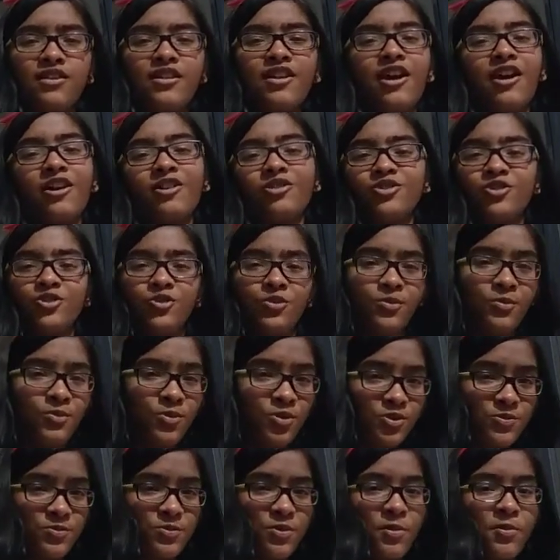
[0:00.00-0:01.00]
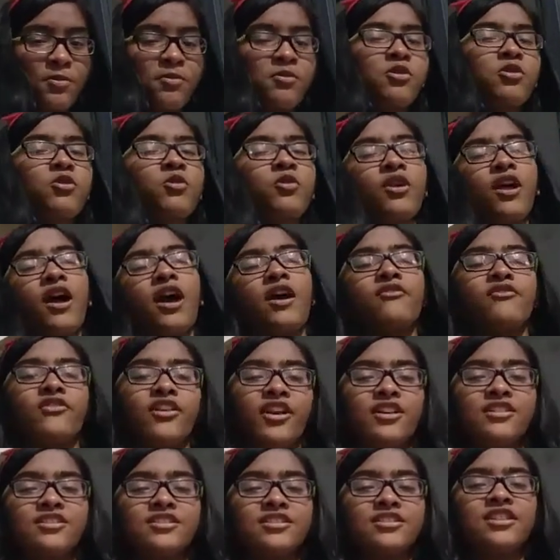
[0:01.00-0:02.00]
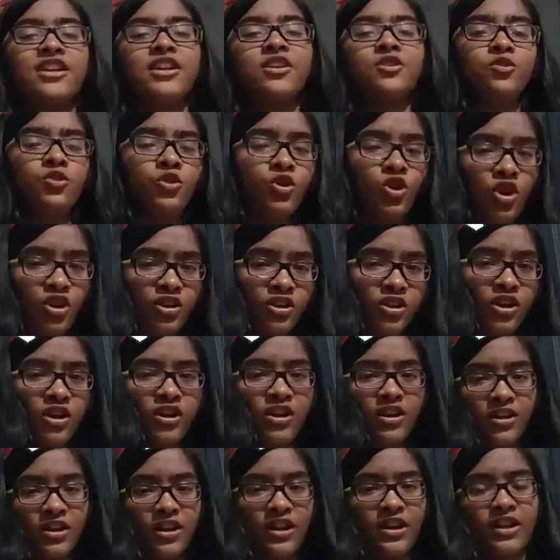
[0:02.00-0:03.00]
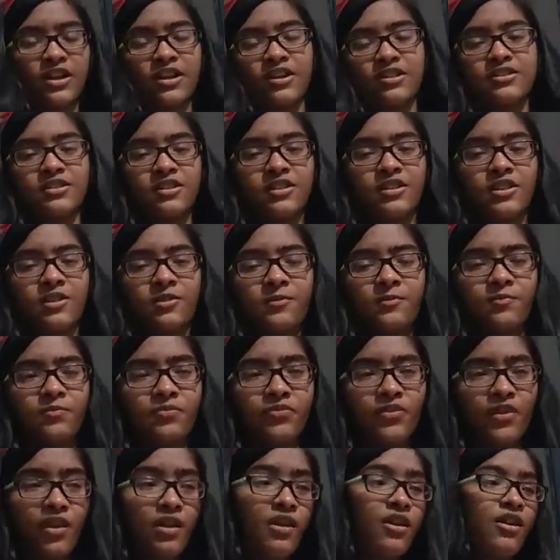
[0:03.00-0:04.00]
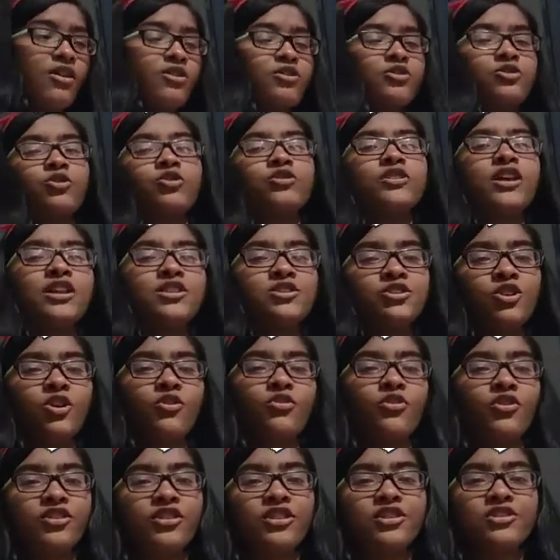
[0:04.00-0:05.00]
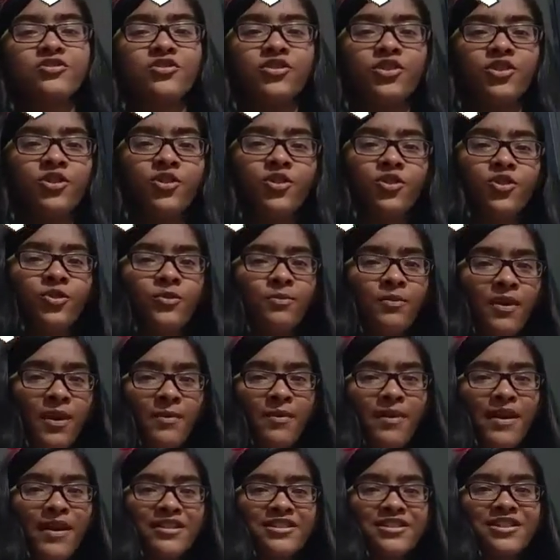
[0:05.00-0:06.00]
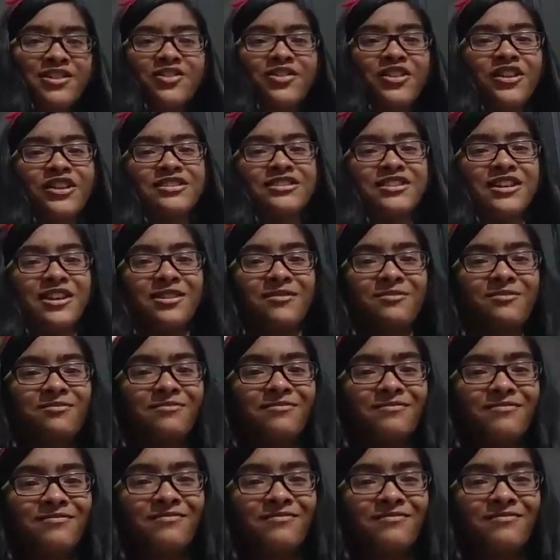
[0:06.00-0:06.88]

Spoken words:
Yeah, so most probably you would have guessed they do not conduct electricity. So that's all for this video. Bye bye, see you next time.